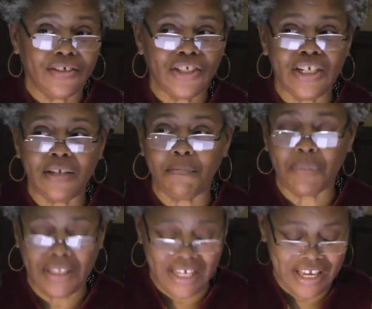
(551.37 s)
She didn't
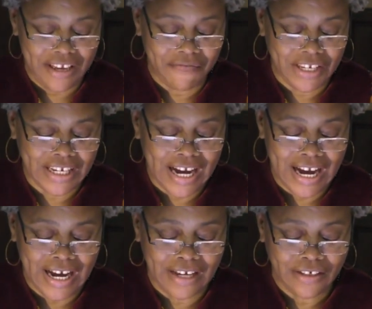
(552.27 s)
believe in
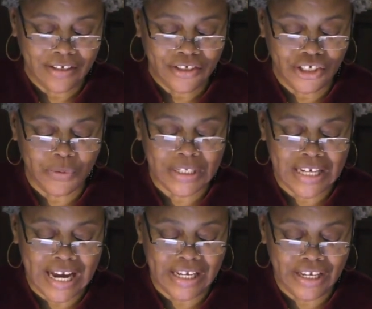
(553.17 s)
God. She was
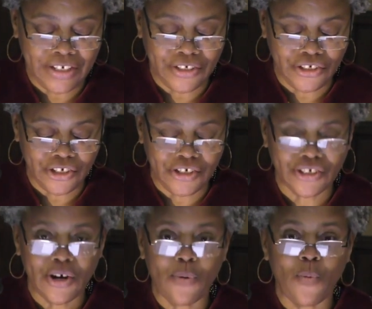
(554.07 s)
not into
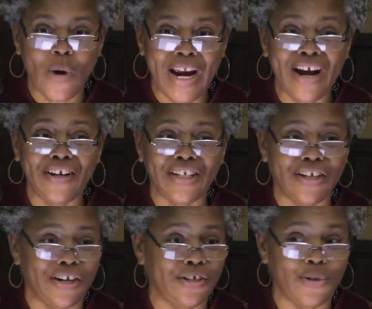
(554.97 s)
church. Where did
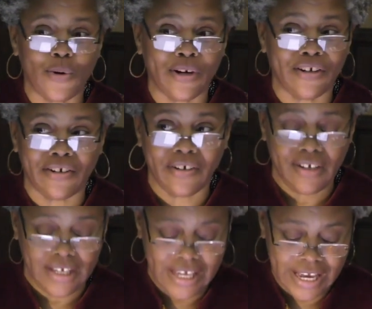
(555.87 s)
her daughter
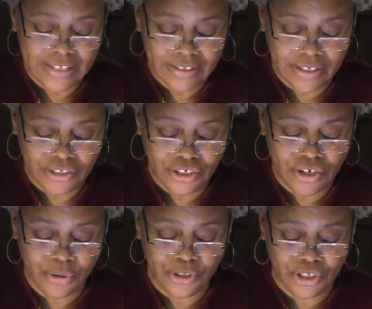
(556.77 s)
get such a
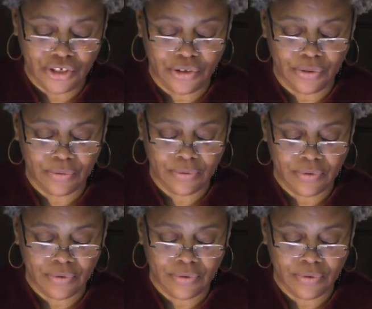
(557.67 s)
notion to?